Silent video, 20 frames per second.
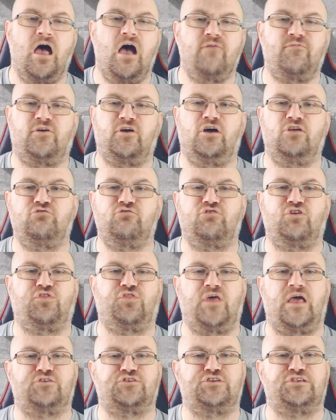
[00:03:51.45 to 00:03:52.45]
Over
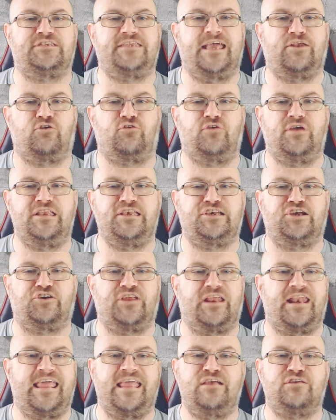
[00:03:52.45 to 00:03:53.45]
100,000 dead or
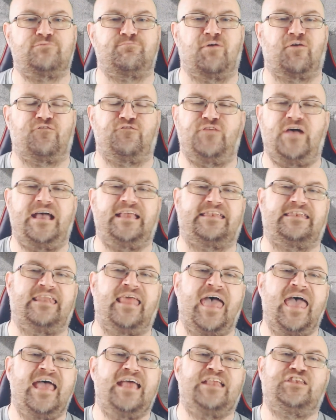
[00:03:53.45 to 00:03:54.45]
injured. And here's
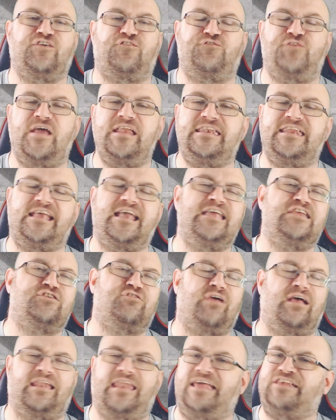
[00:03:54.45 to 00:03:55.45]
McFadden defending
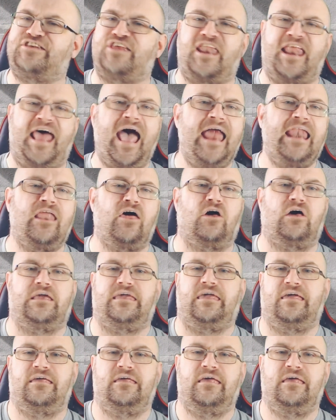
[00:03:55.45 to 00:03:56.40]
Israel as an ally.